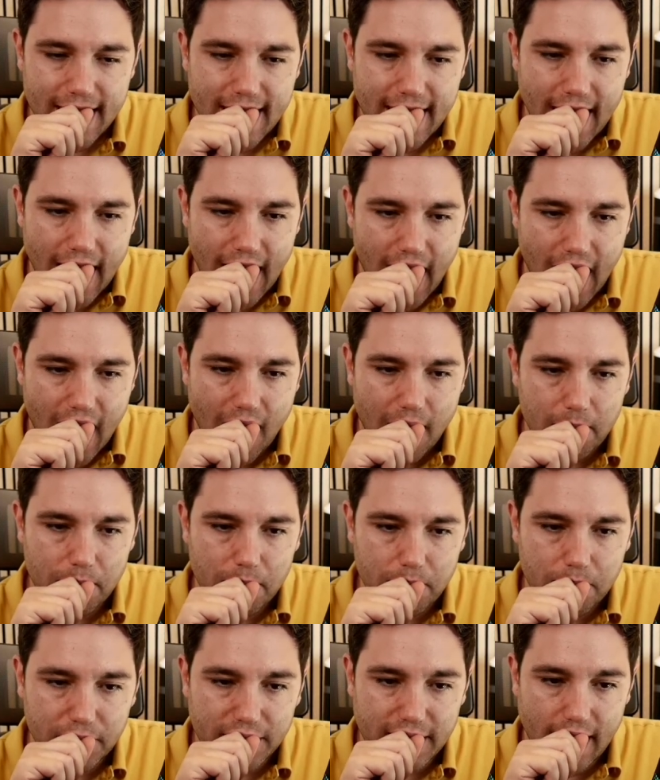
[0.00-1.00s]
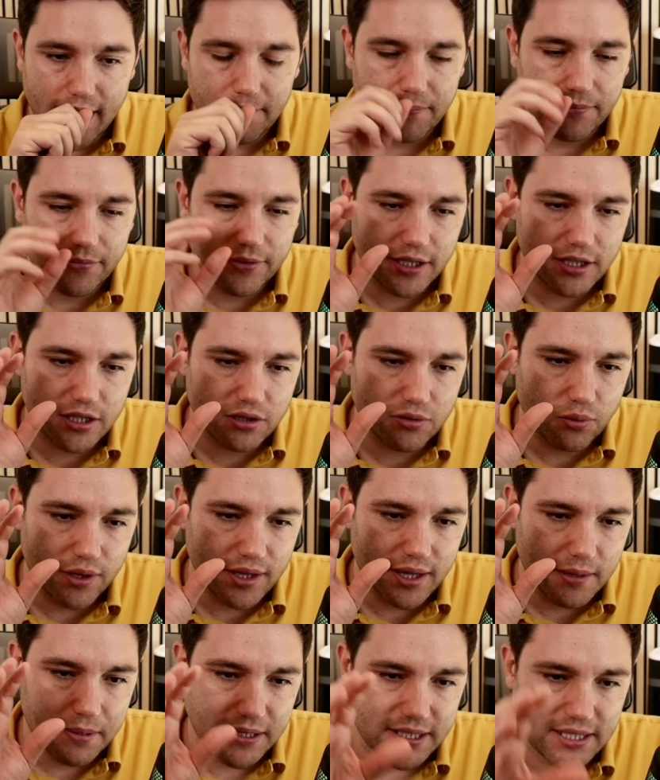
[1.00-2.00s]
But yeah, this is where the
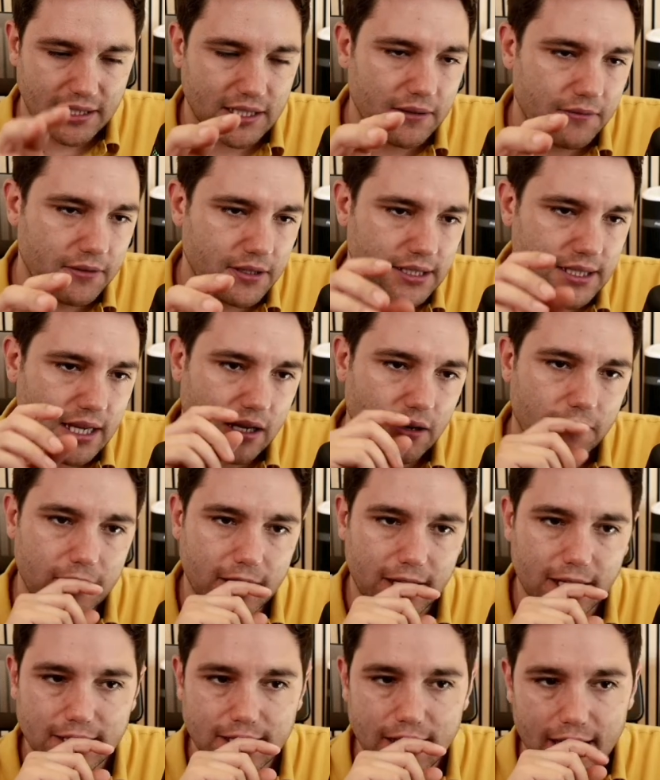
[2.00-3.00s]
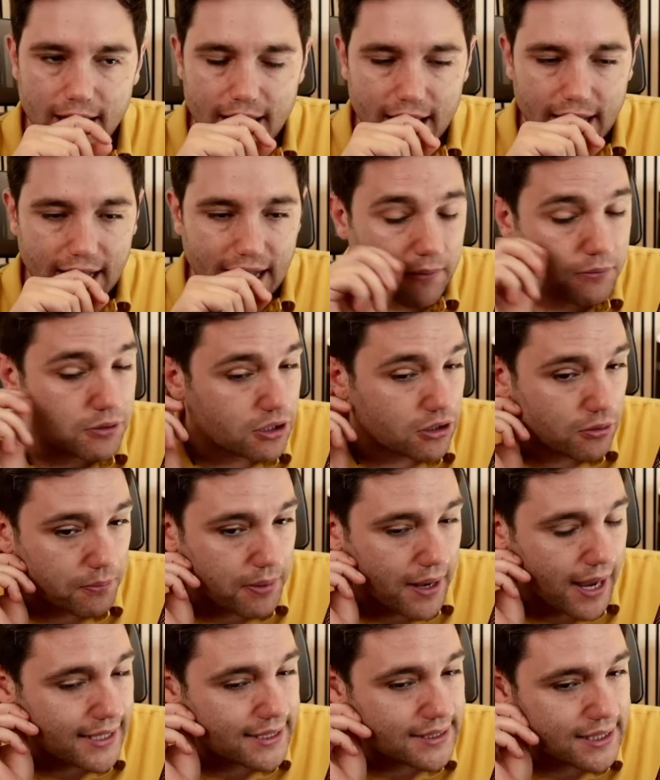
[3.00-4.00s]
piece activity side of things comes into
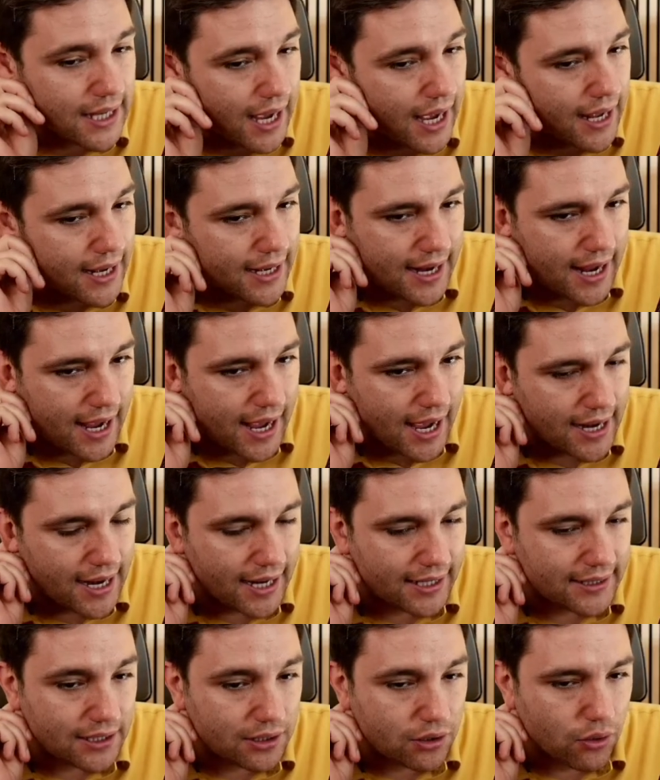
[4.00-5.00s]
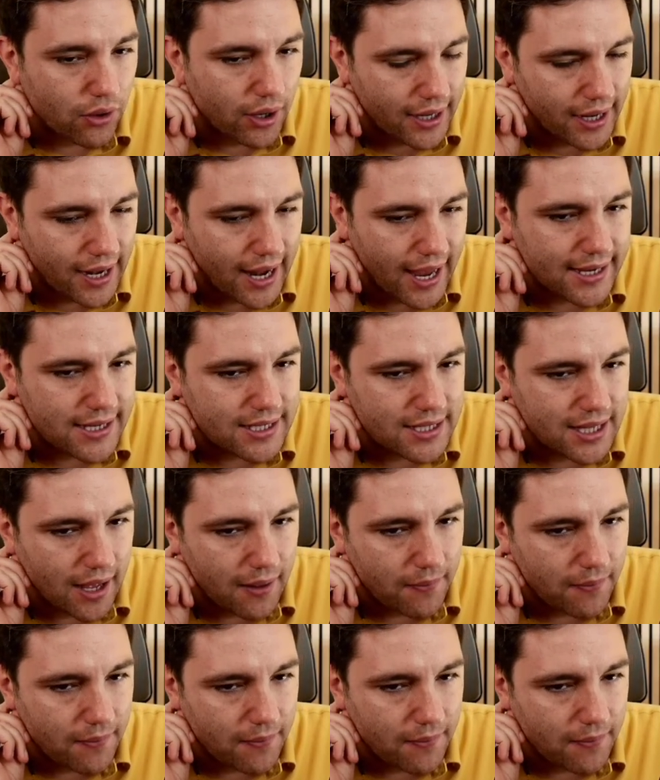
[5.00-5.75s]
place, and I did not analyze that